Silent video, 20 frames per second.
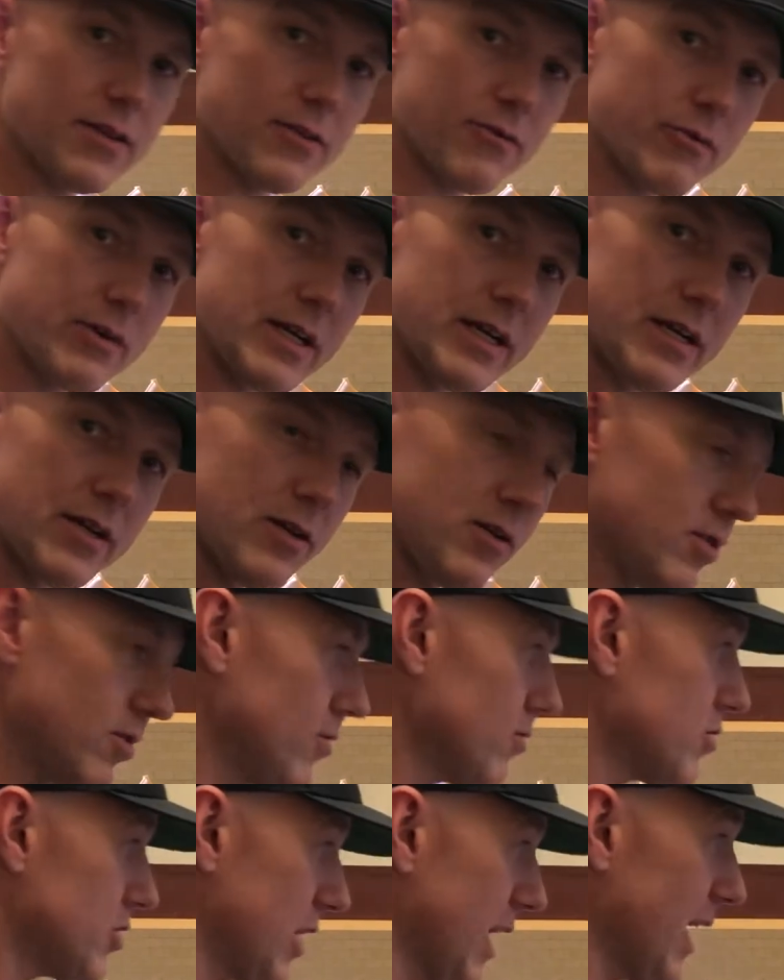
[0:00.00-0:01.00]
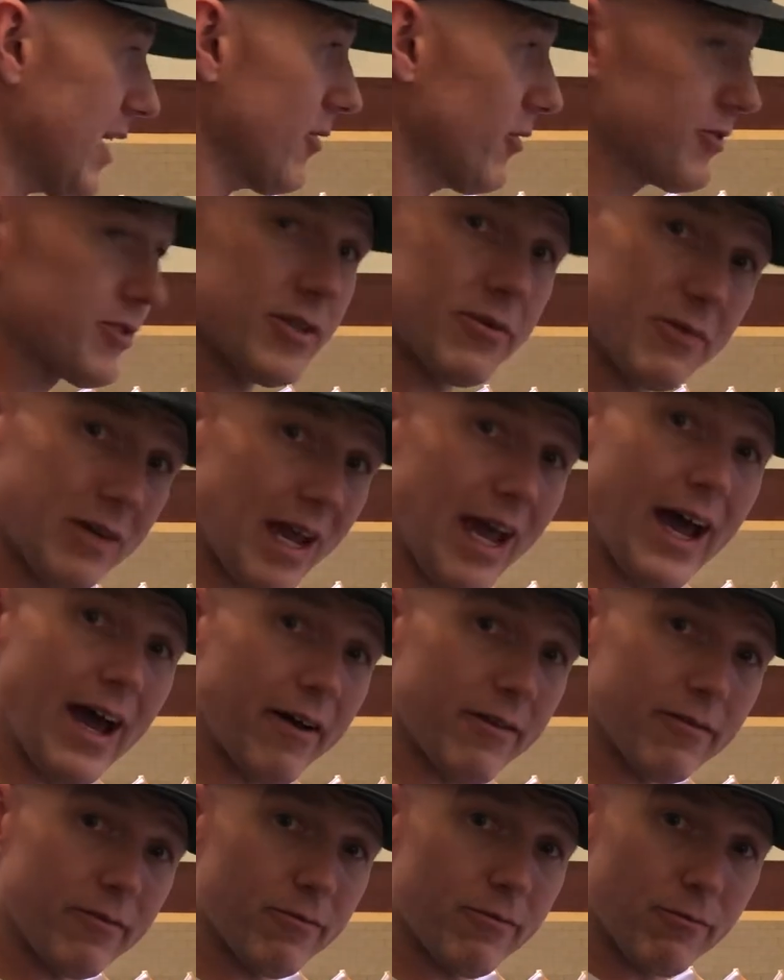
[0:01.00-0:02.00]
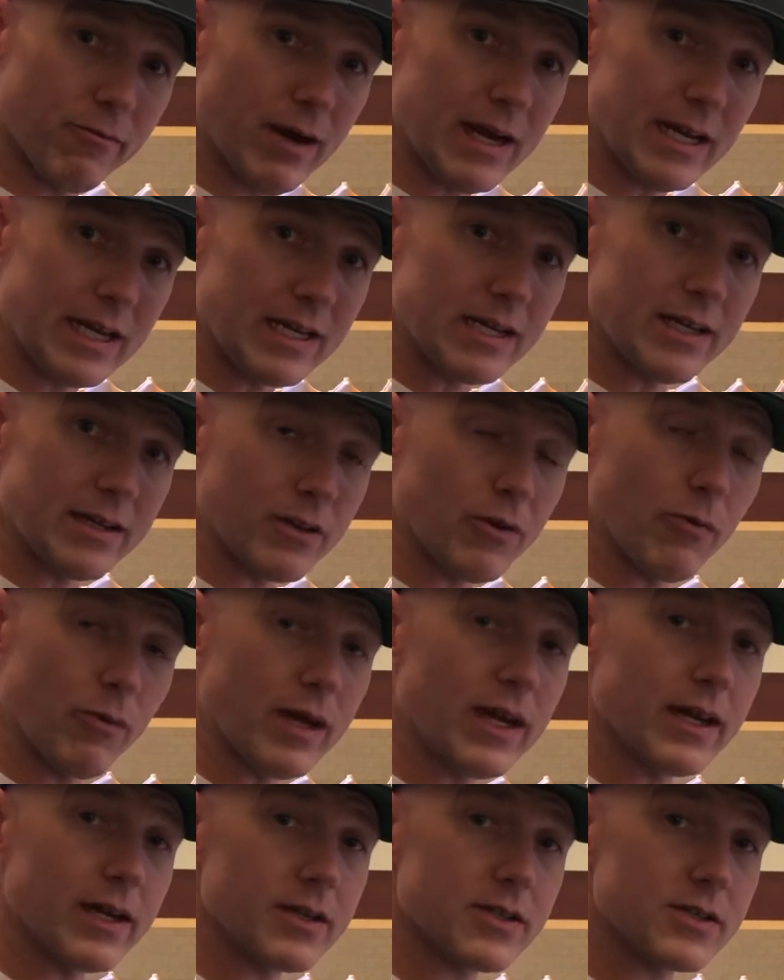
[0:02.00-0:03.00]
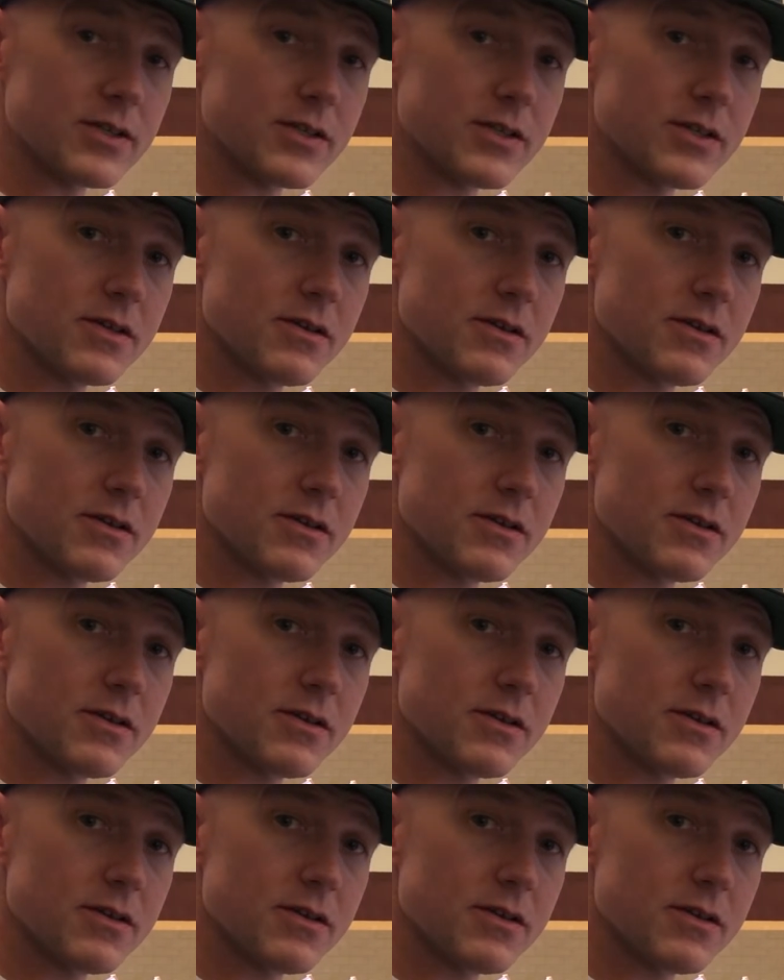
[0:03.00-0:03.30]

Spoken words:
3 new channels that we had waiting in the wings,